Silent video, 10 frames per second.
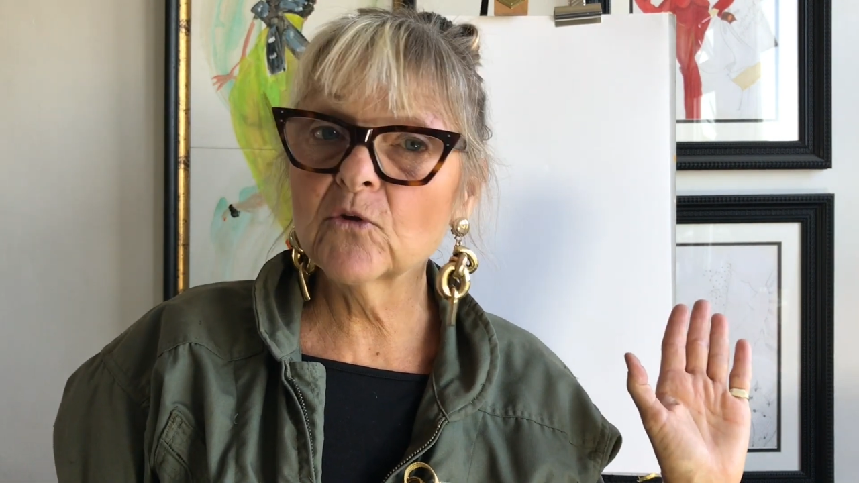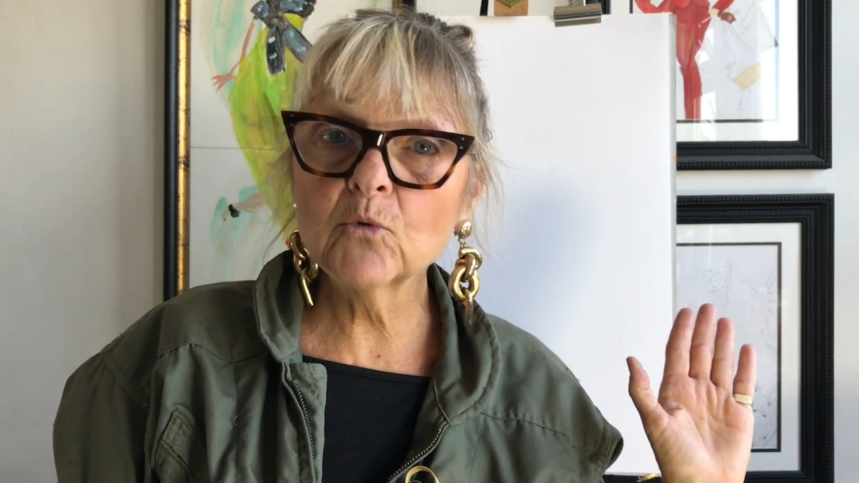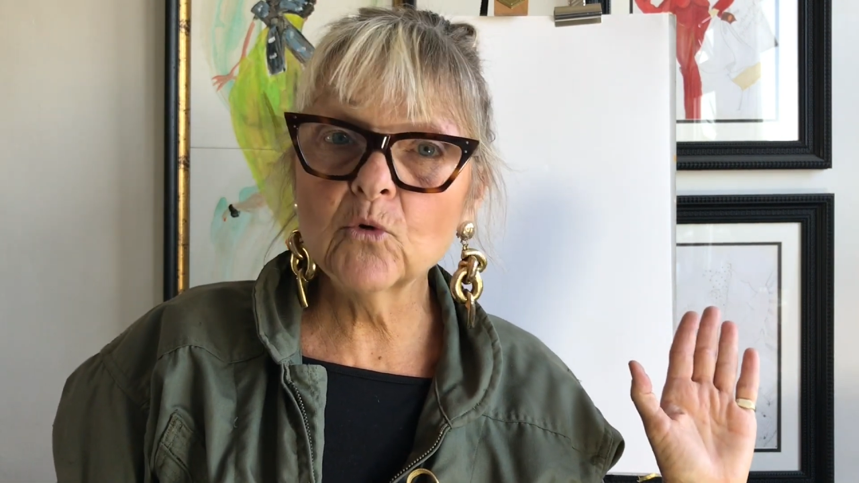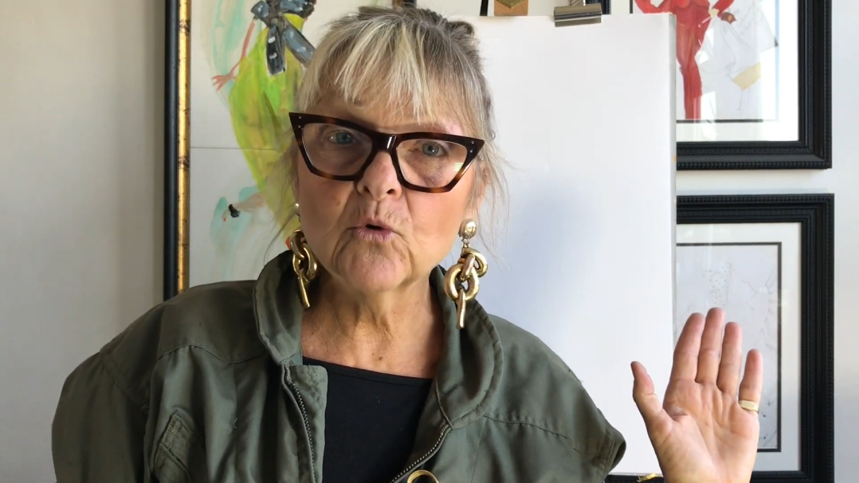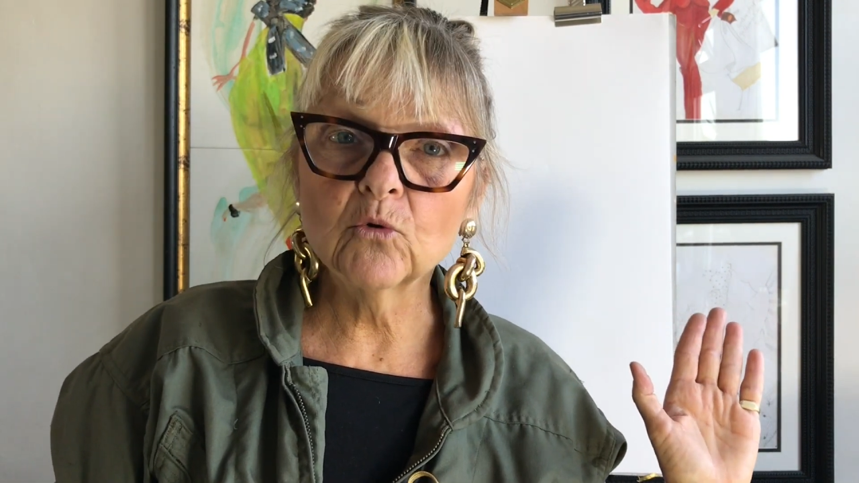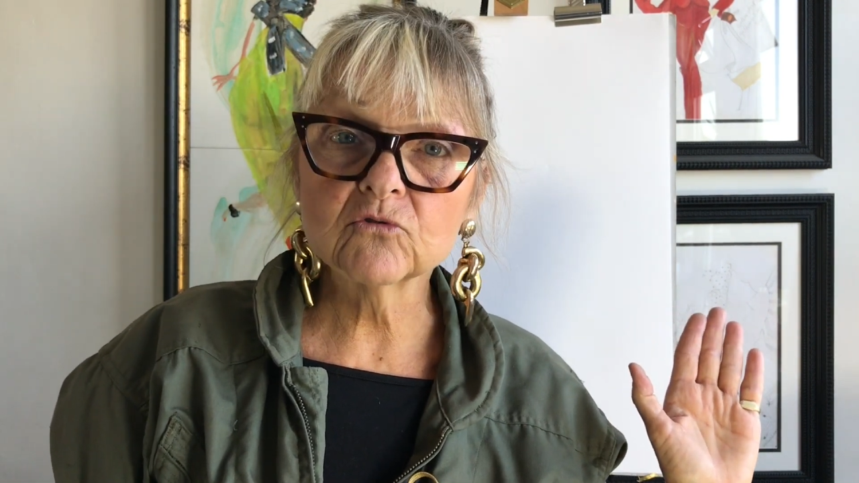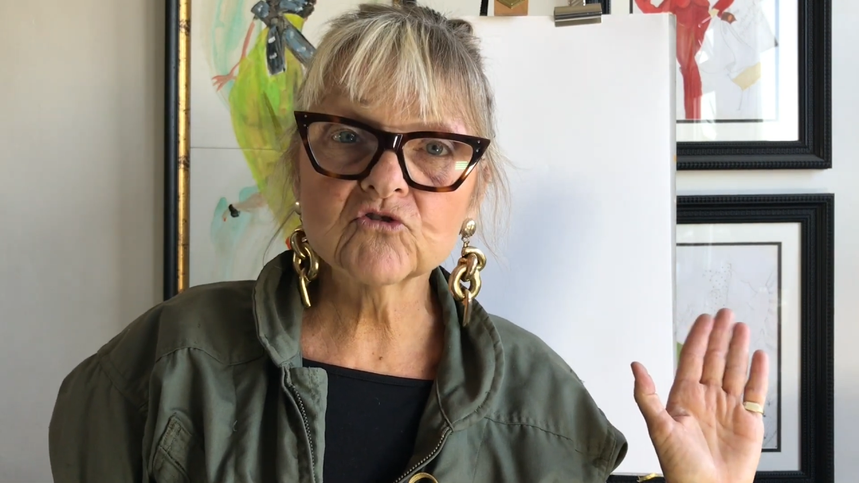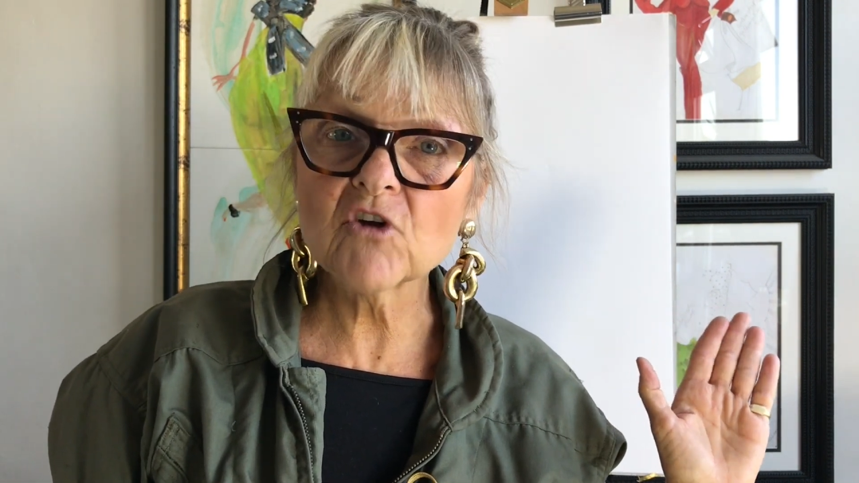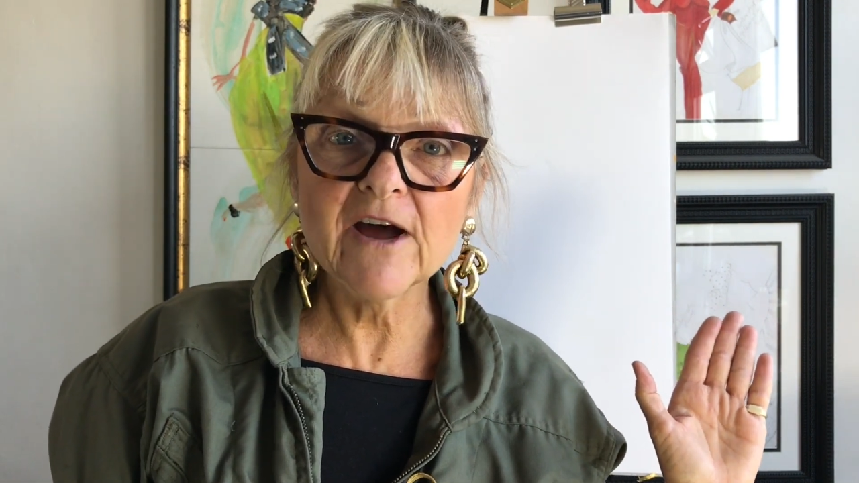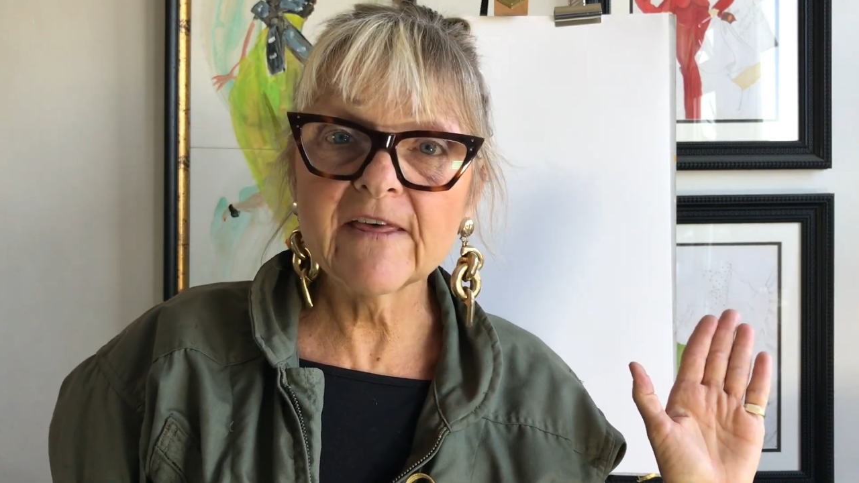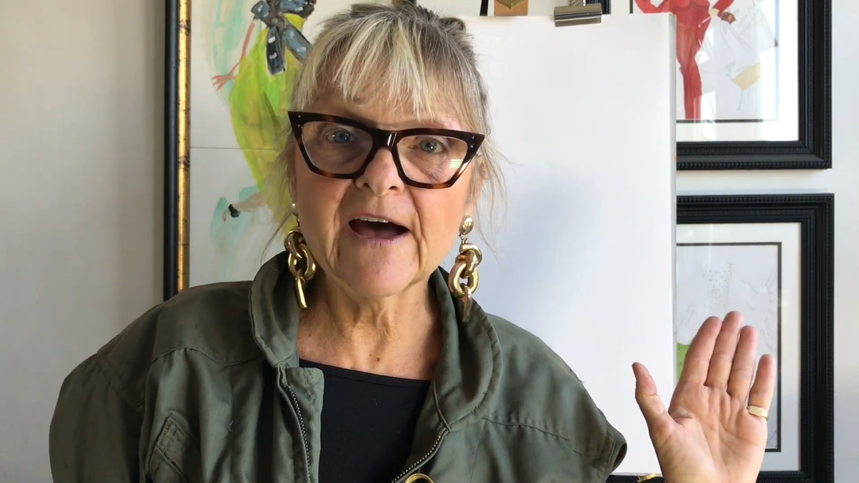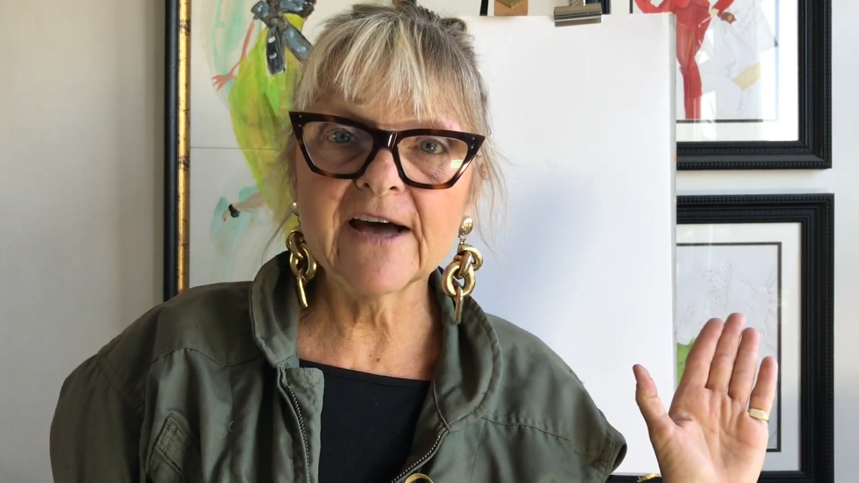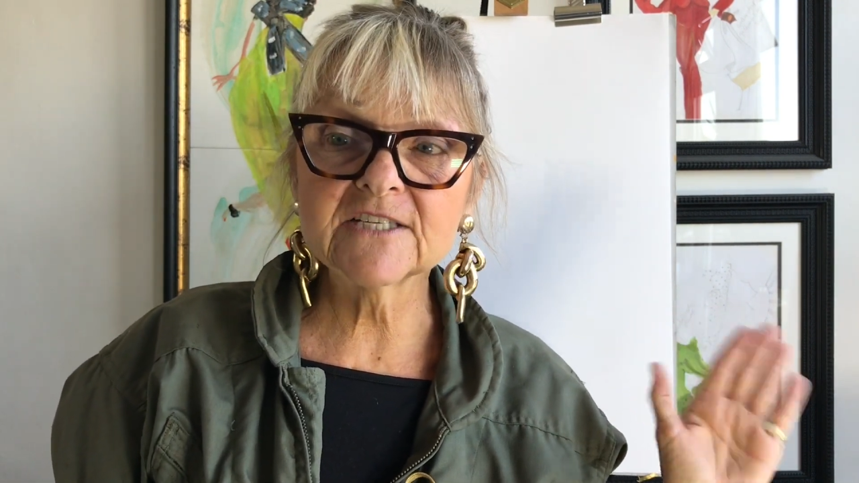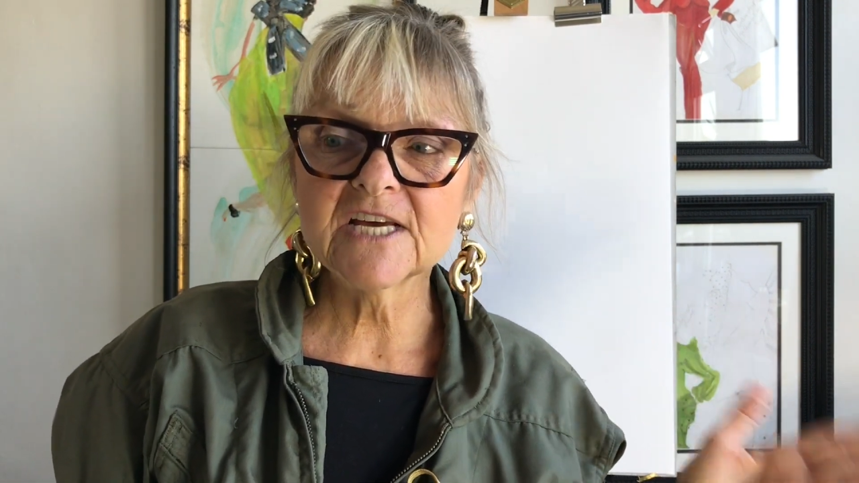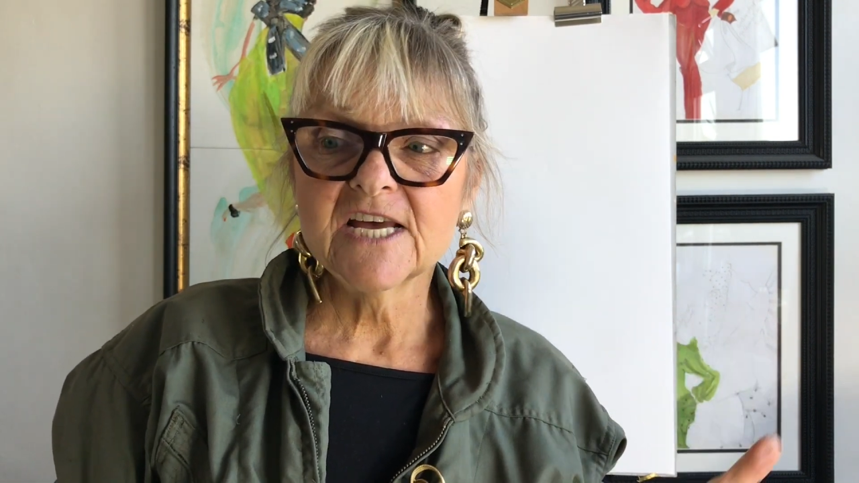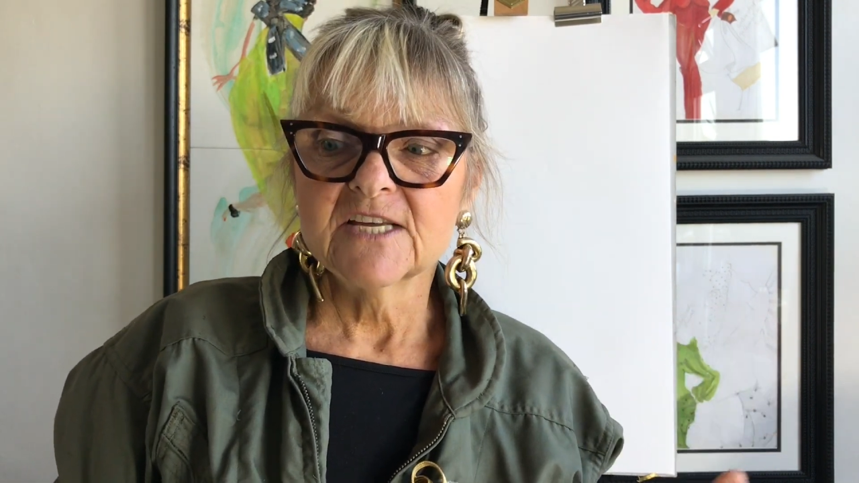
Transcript: wall. Try that.